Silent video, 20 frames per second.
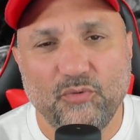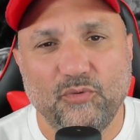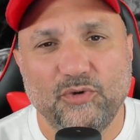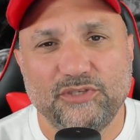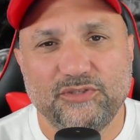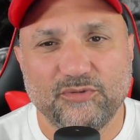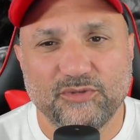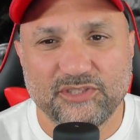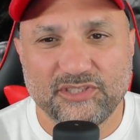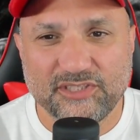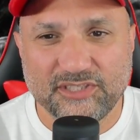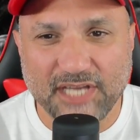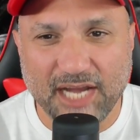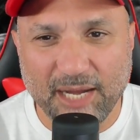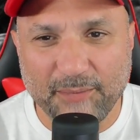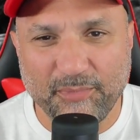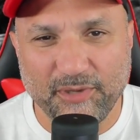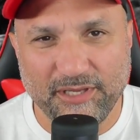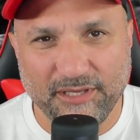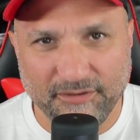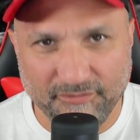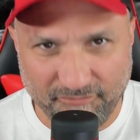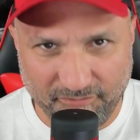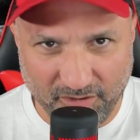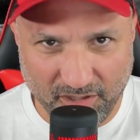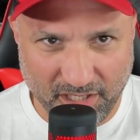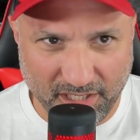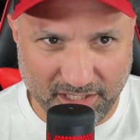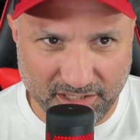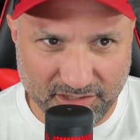which was stopping
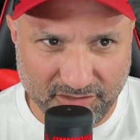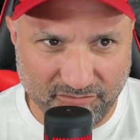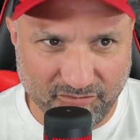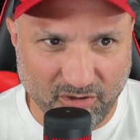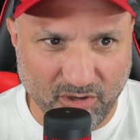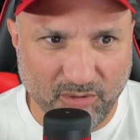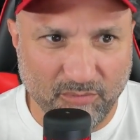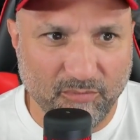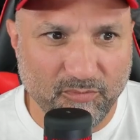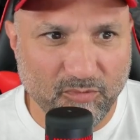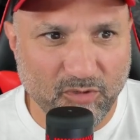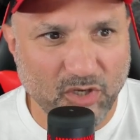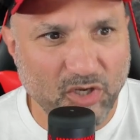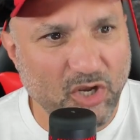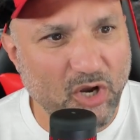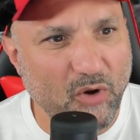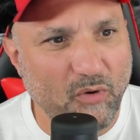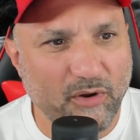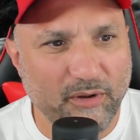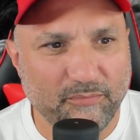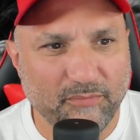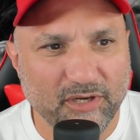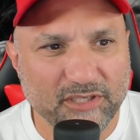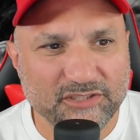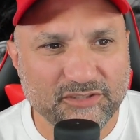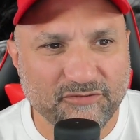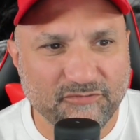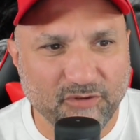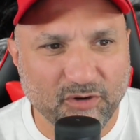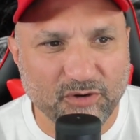us from going
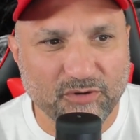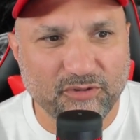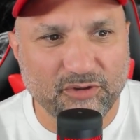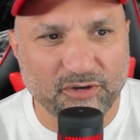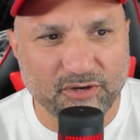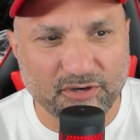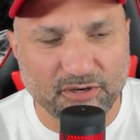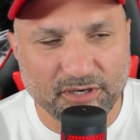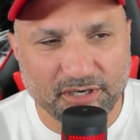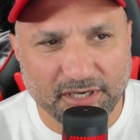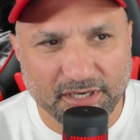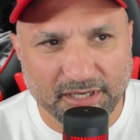much further